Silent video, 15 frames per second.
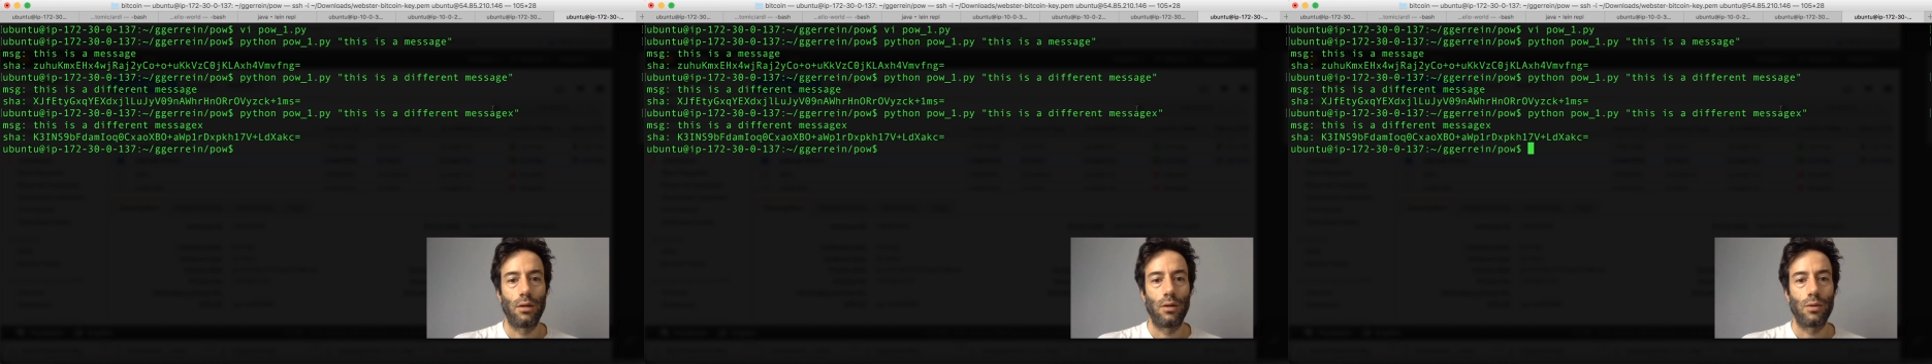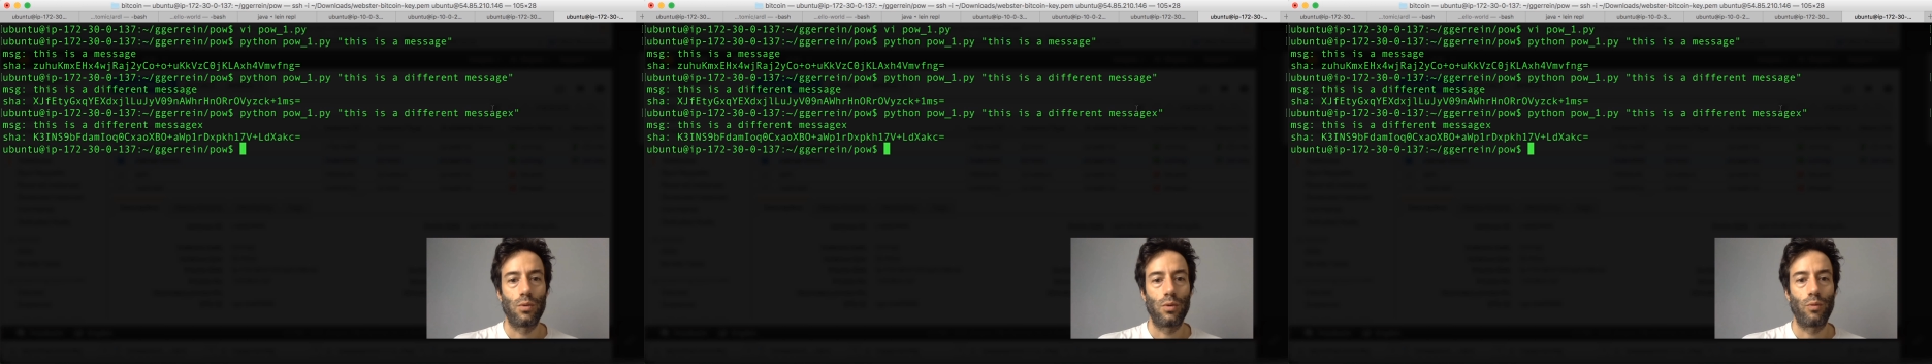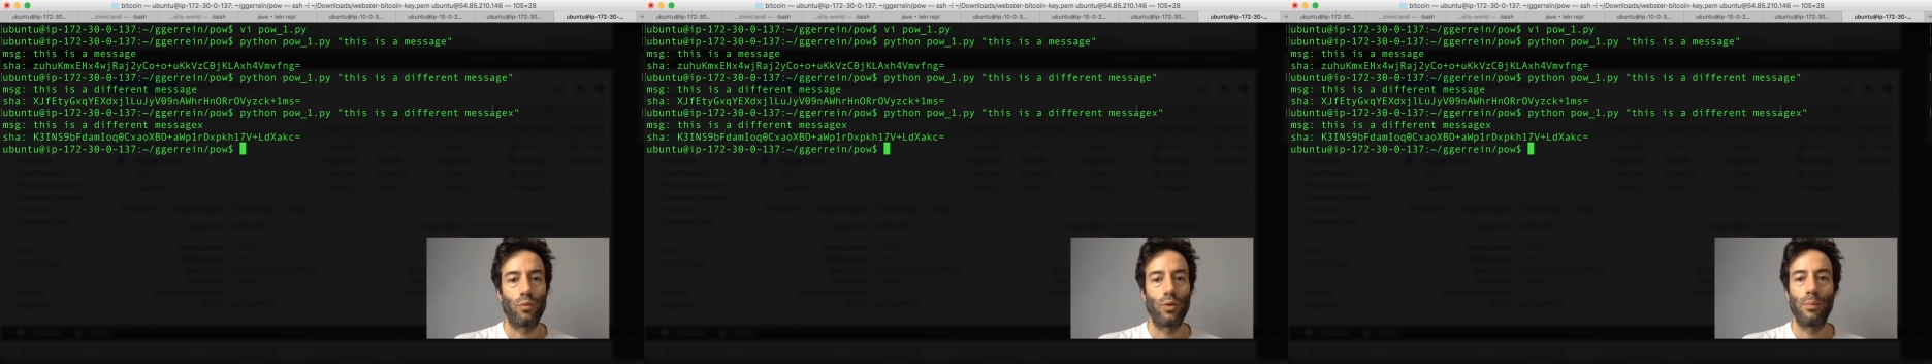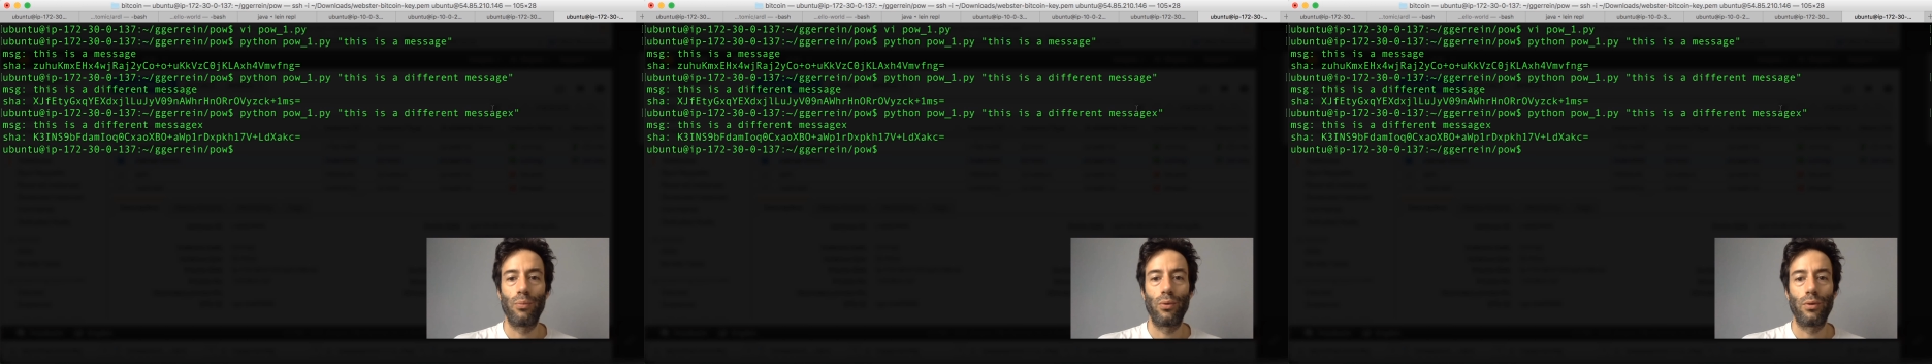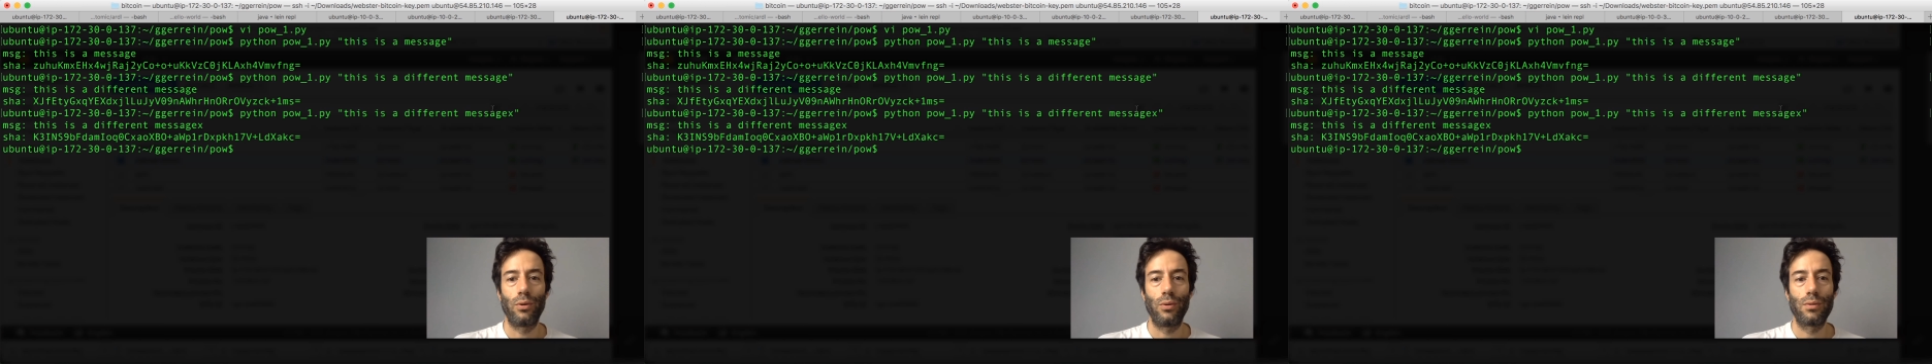sort of
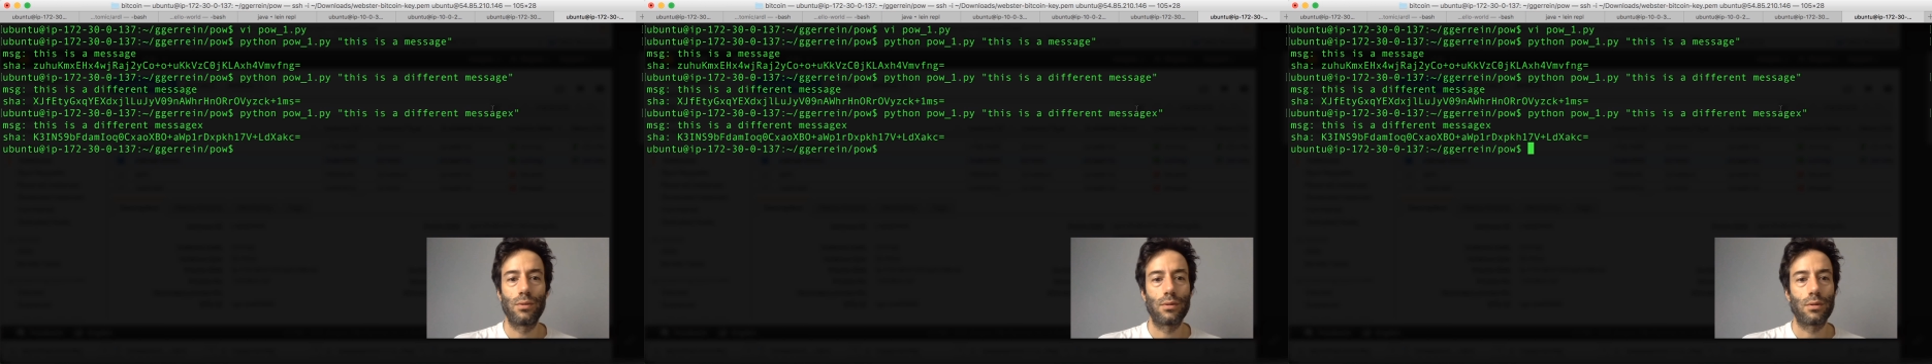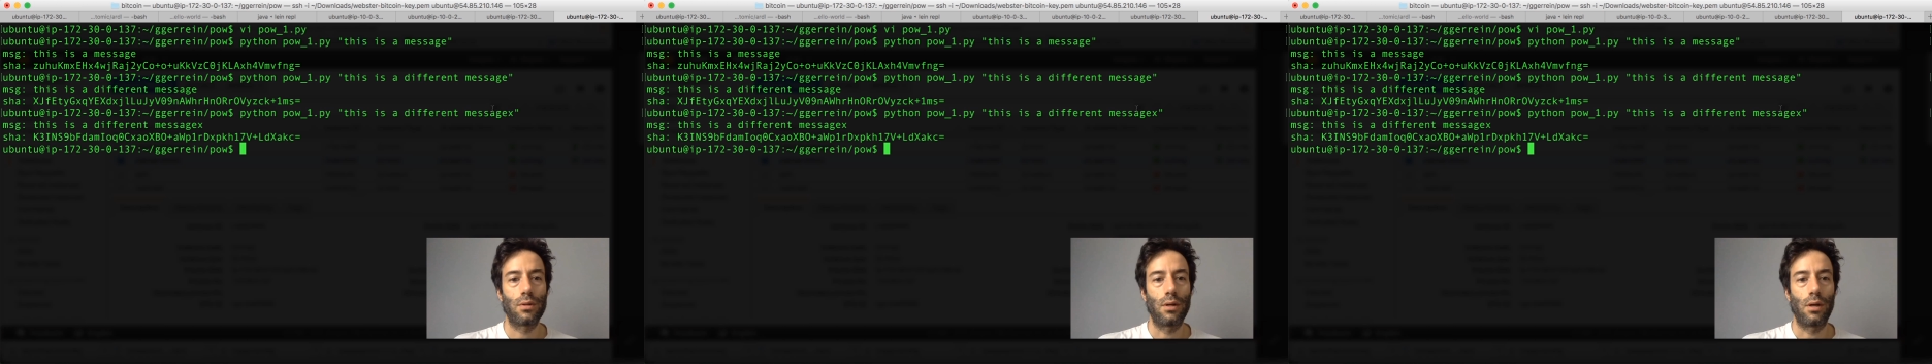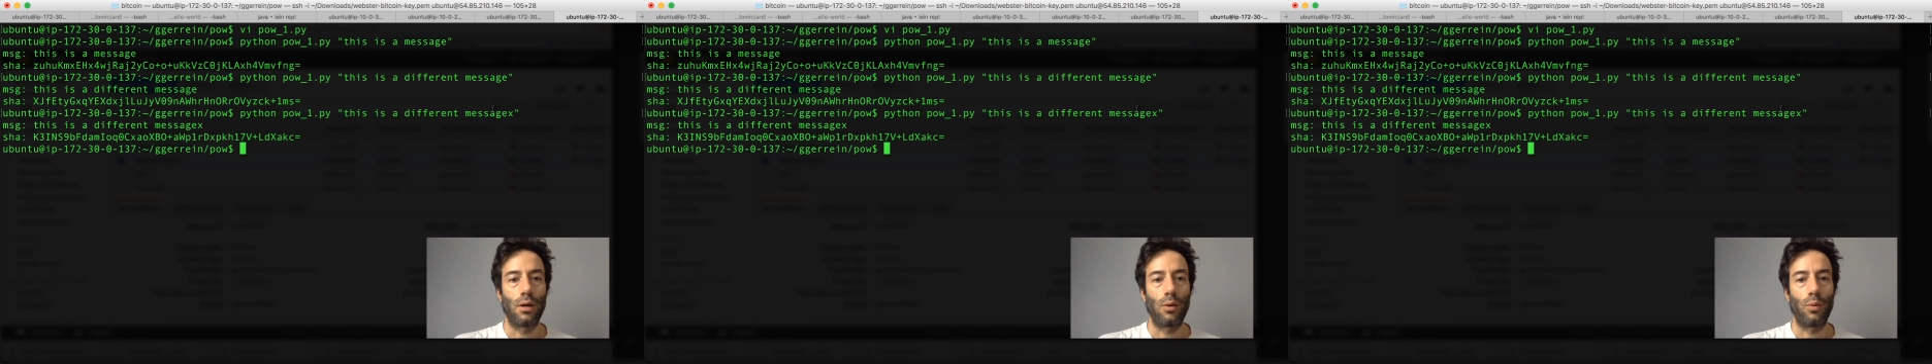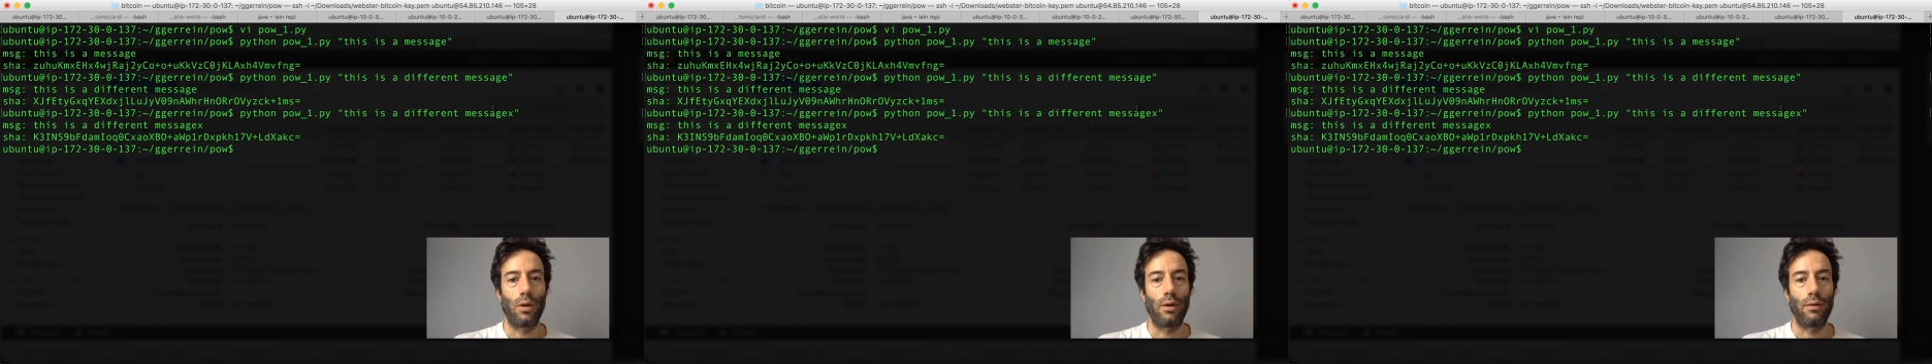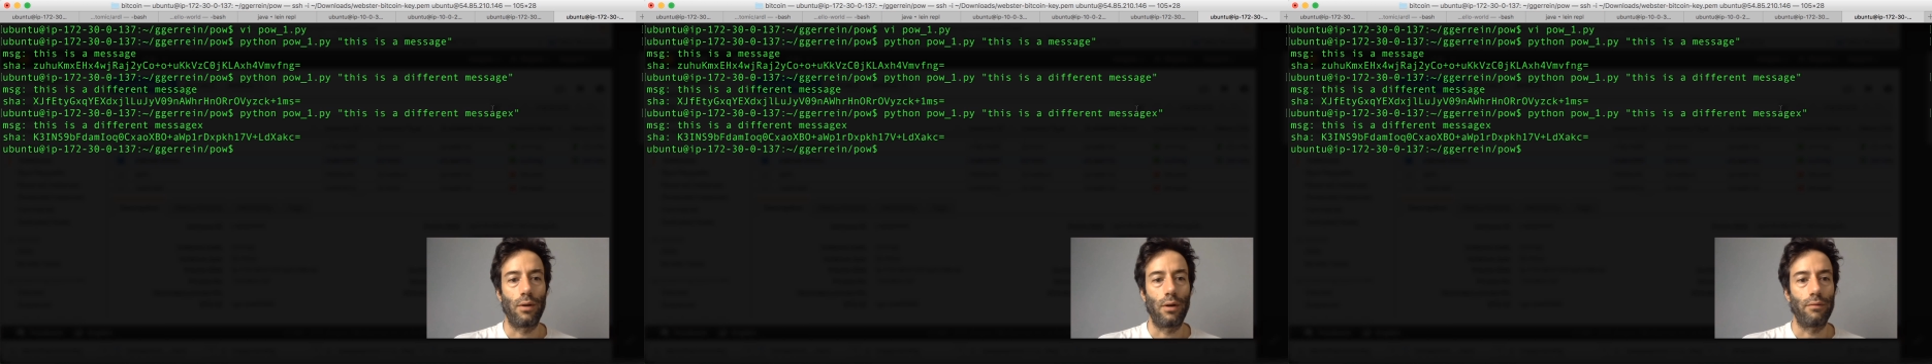reproduce what
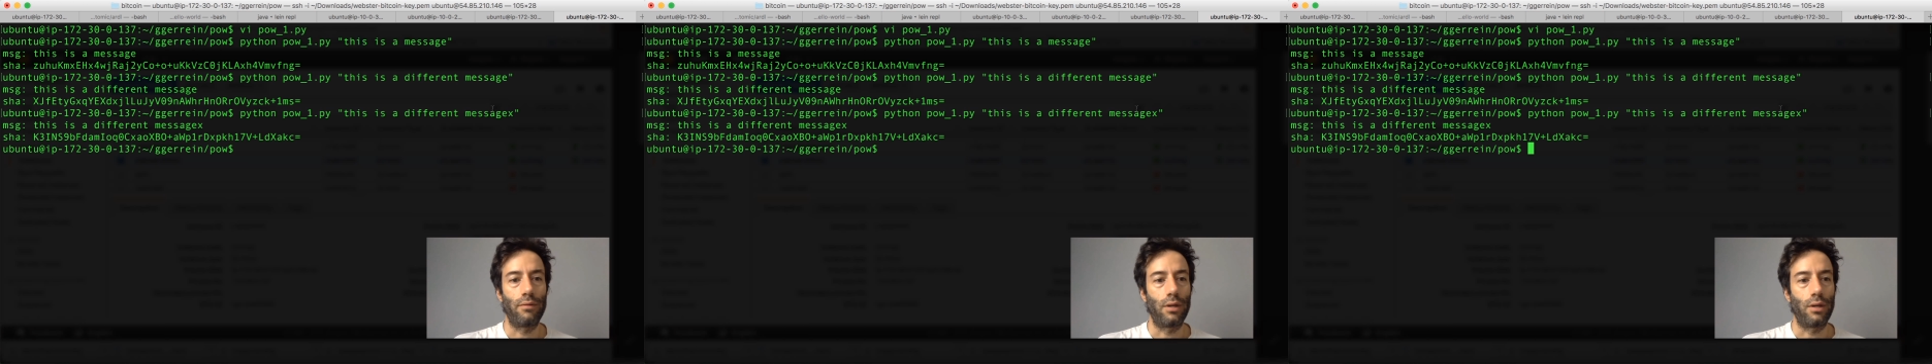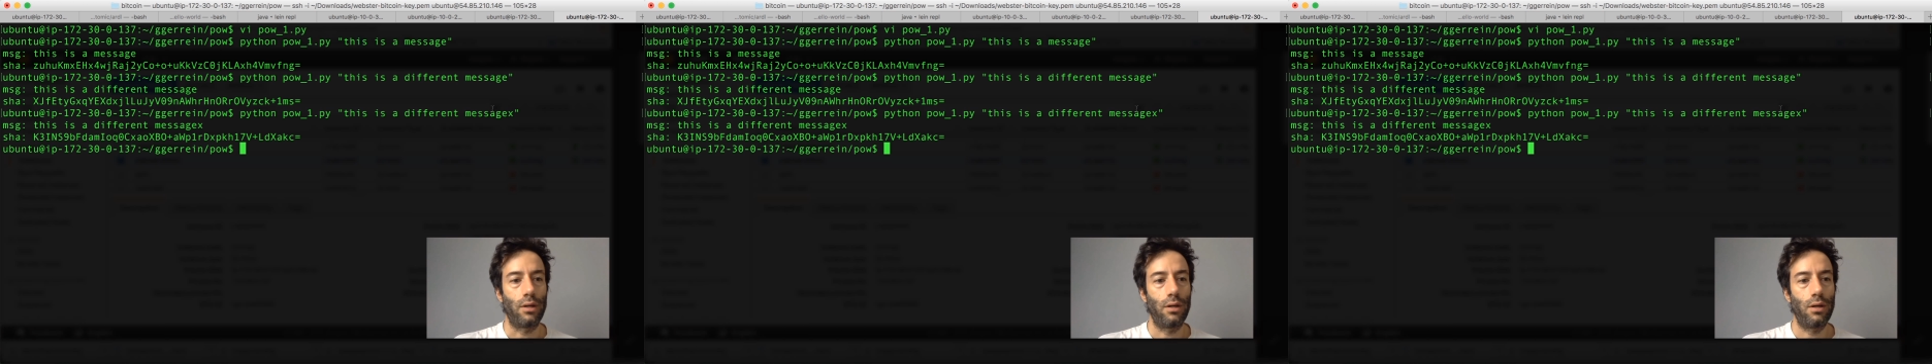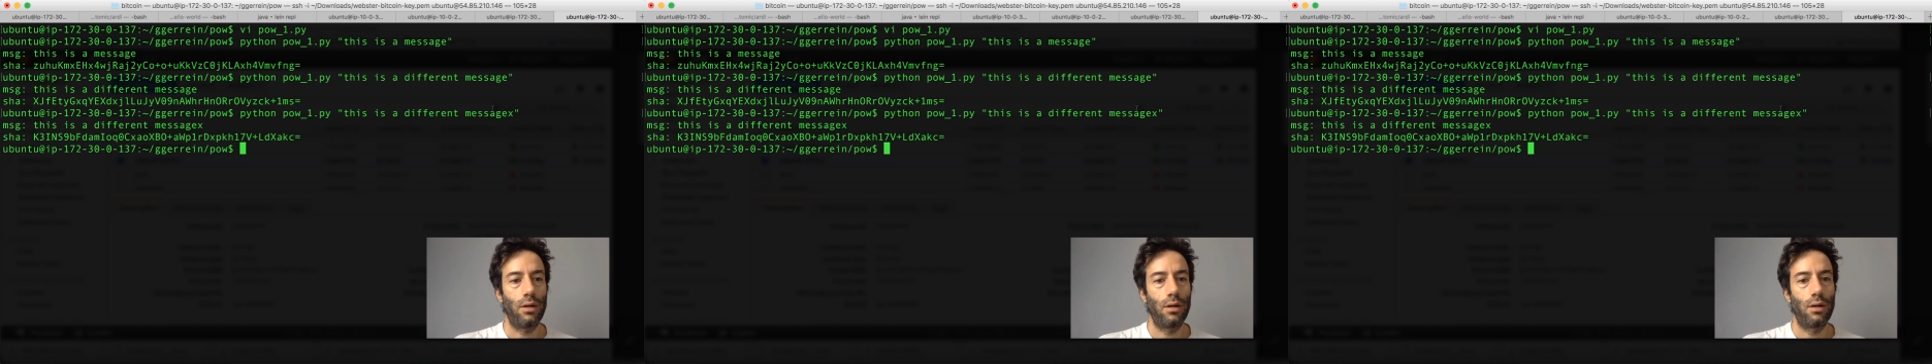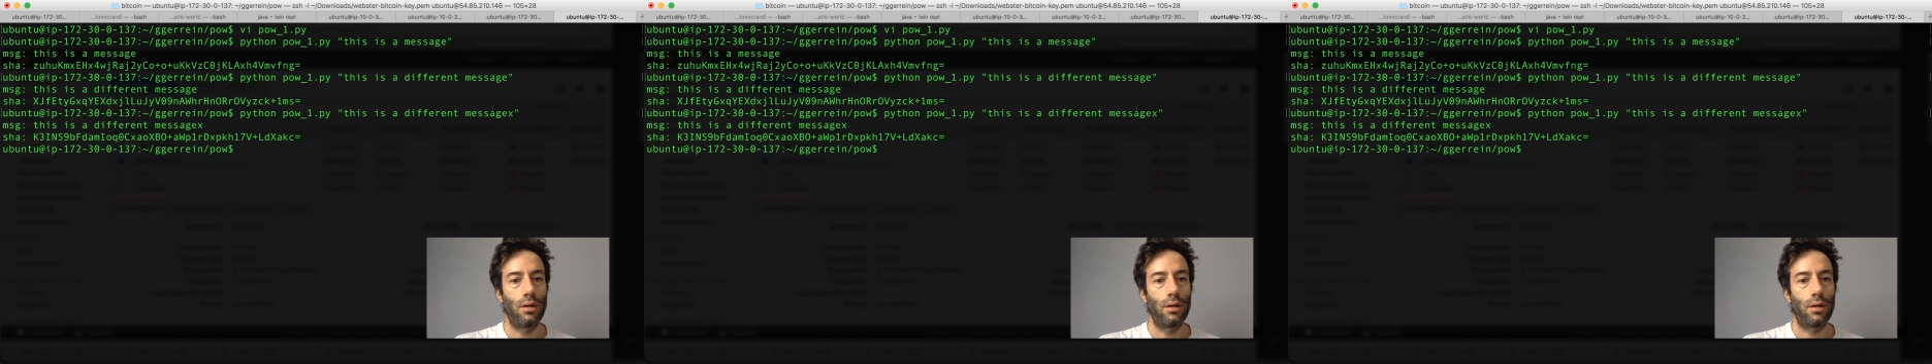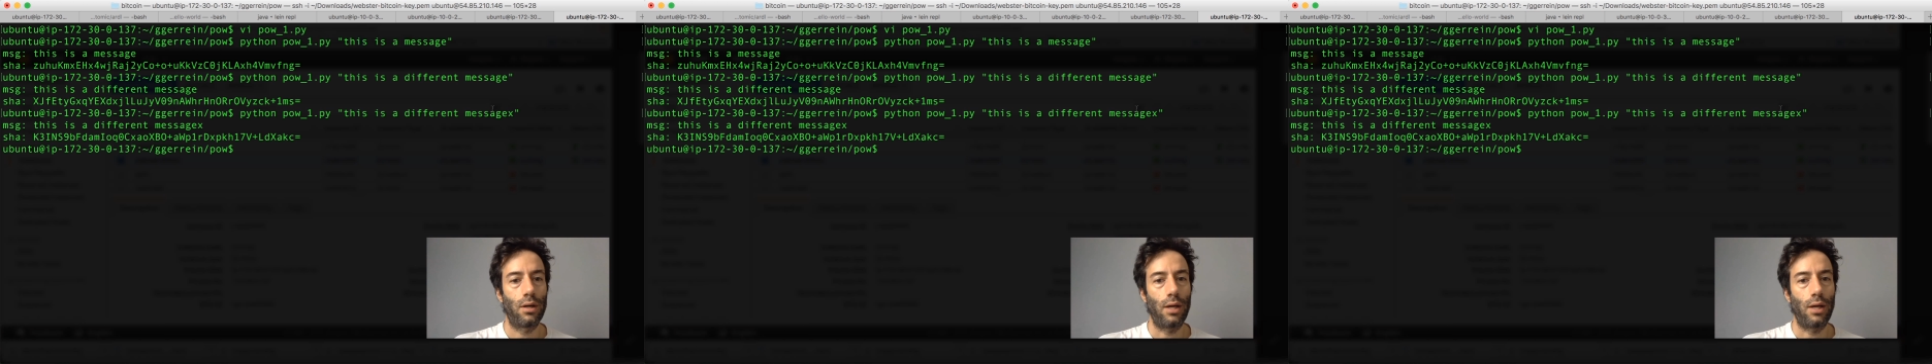I've done here,